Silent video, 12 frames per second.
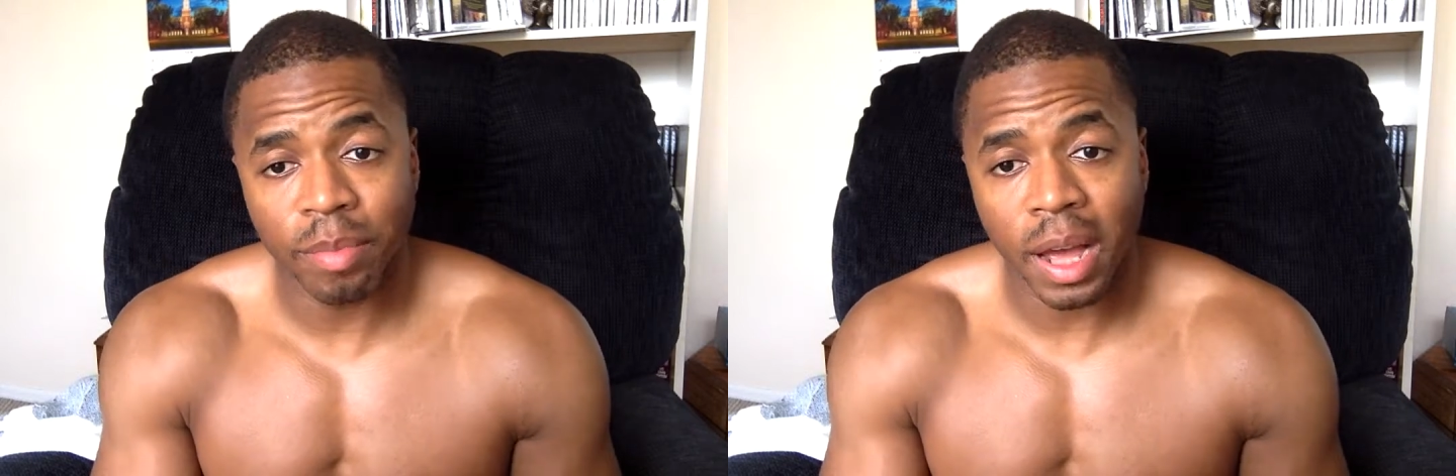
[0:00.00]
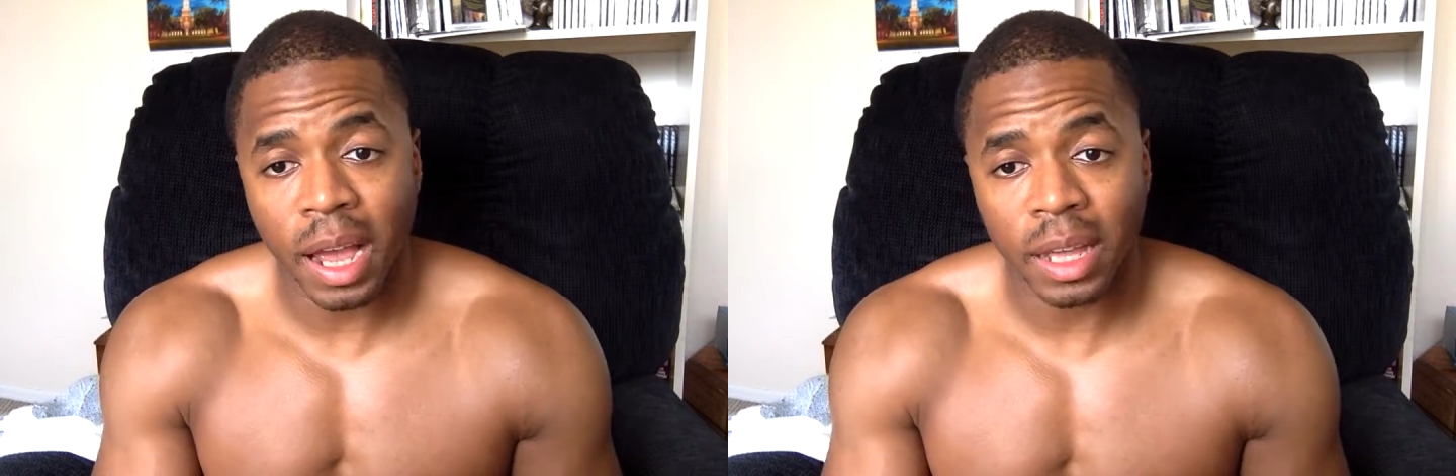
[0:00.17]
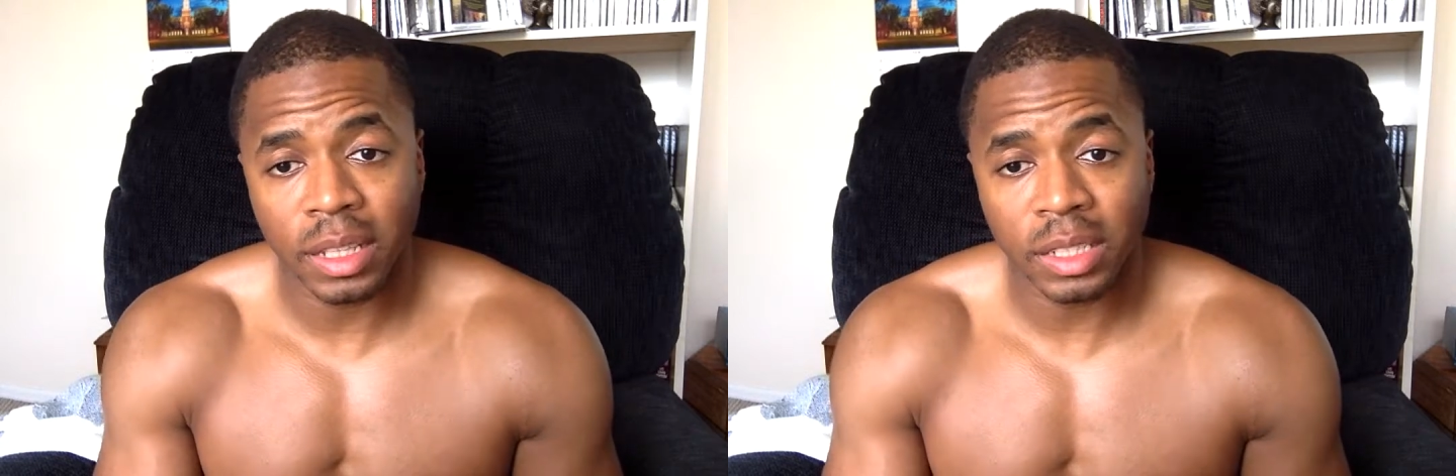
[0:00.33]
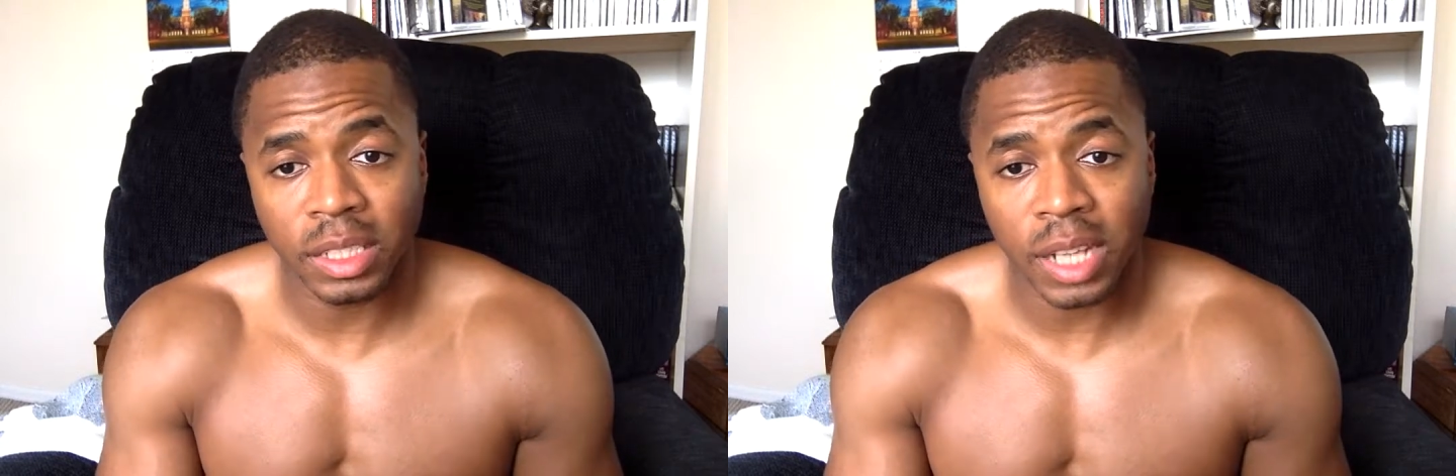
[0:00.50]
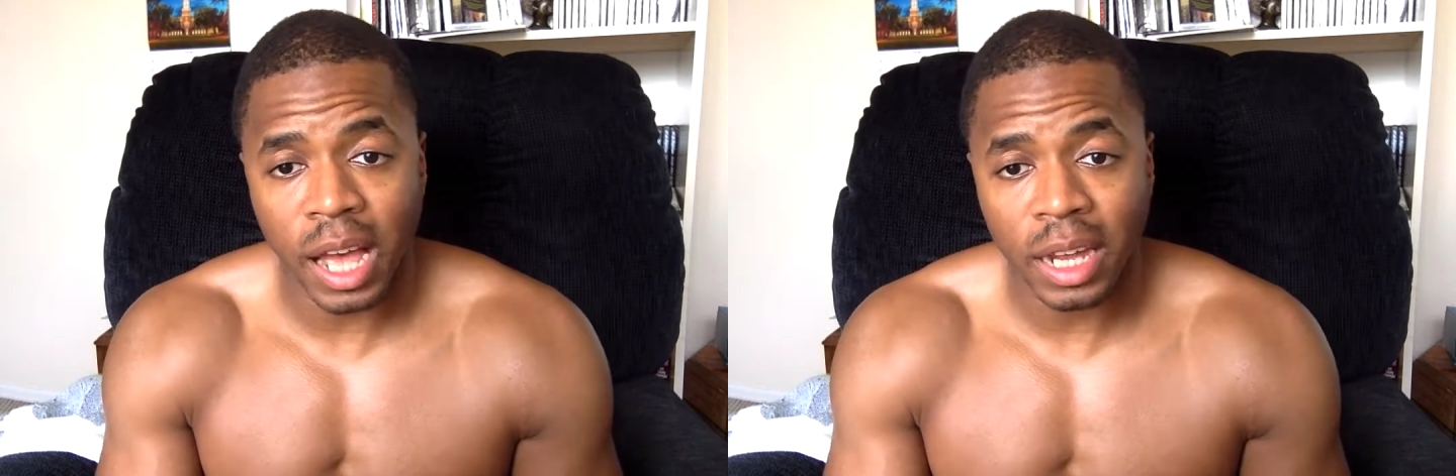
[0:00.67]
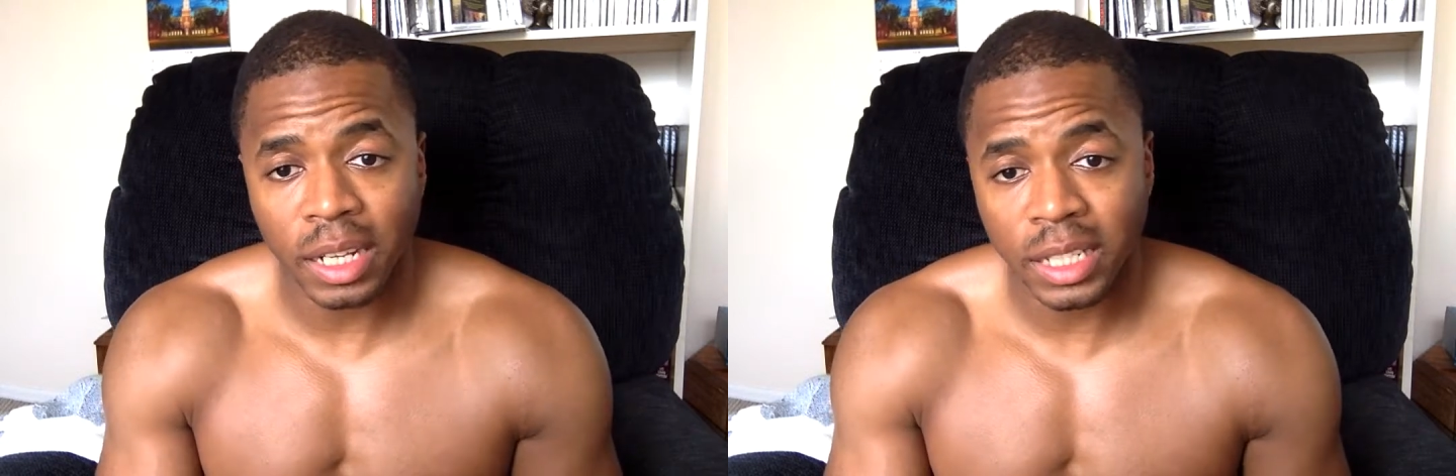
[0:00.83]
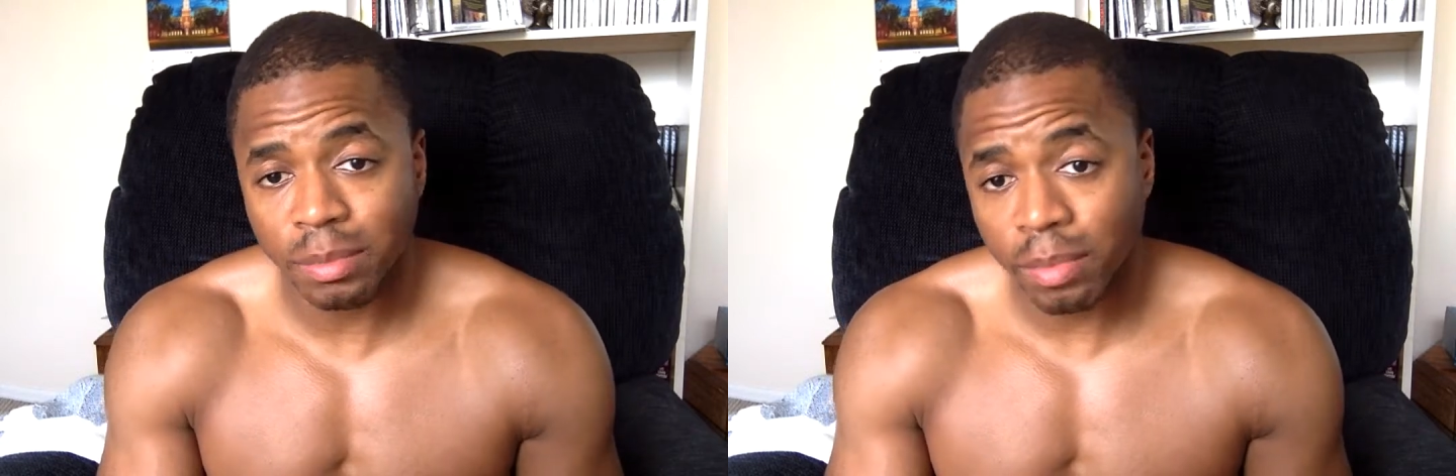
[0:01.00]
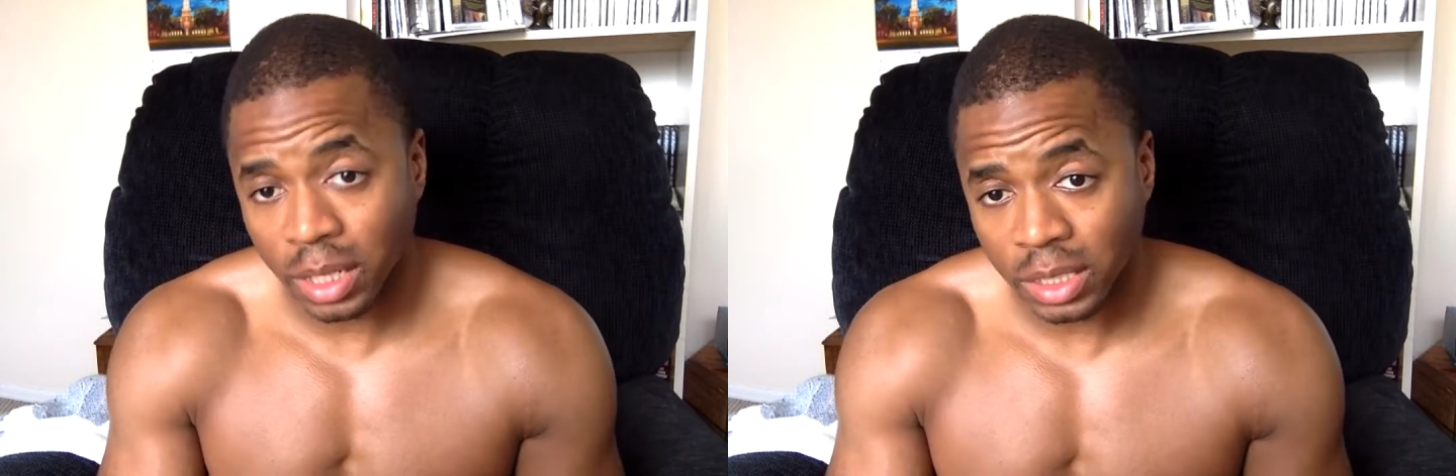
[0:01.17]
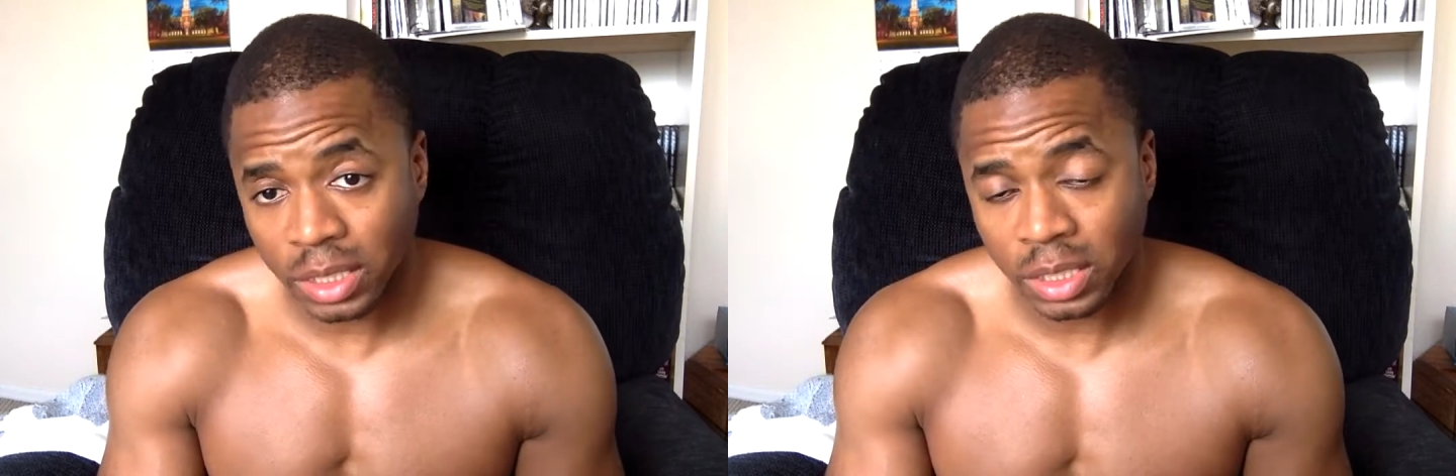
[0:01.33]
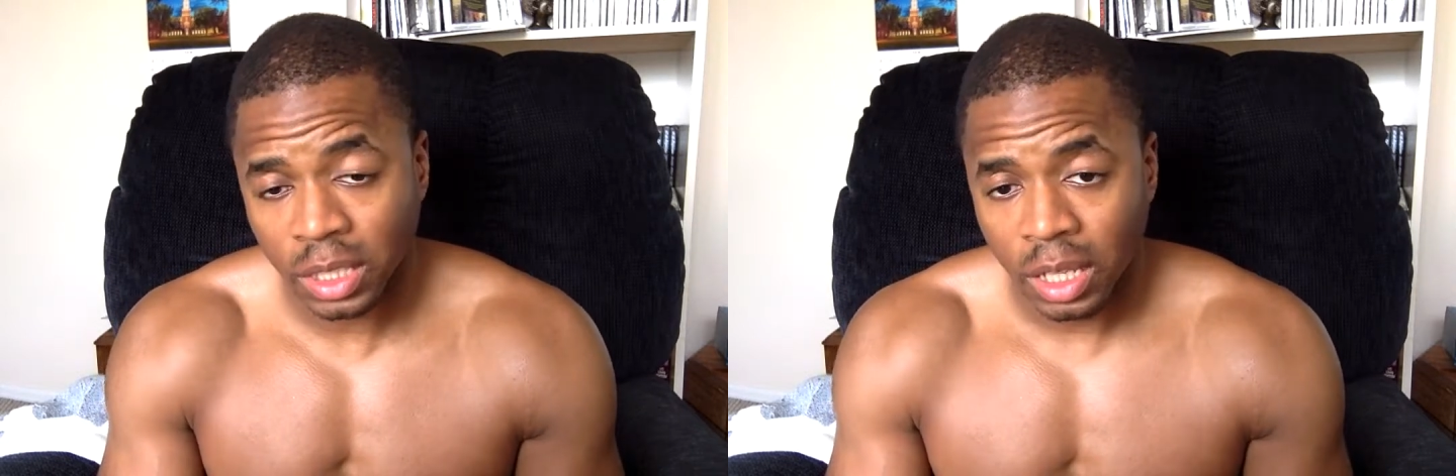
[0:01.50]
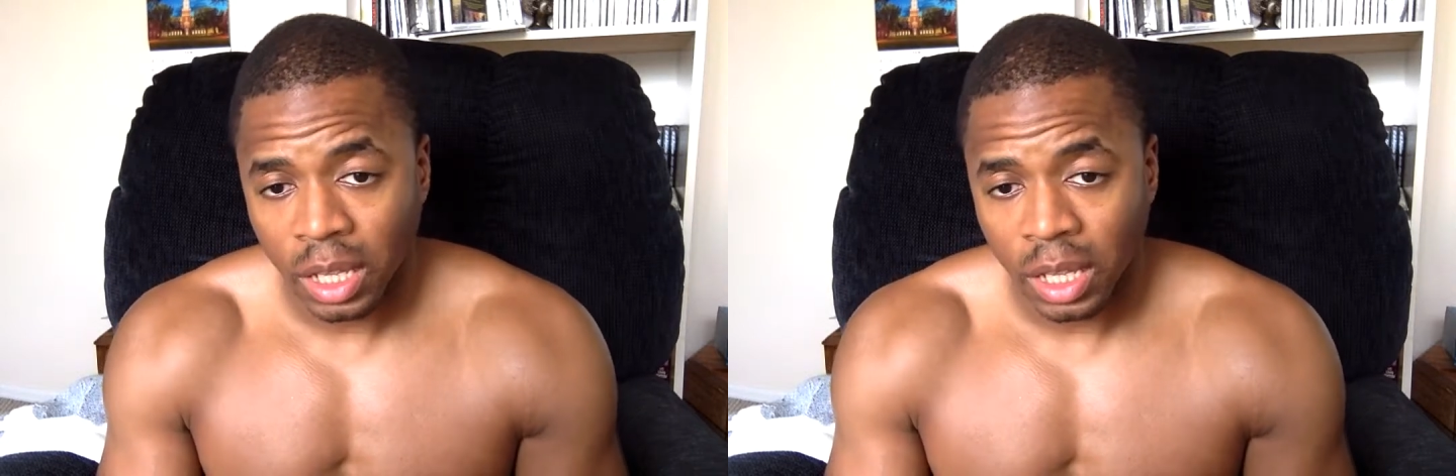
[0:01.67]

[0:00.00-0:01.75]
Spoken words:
by the shot as much,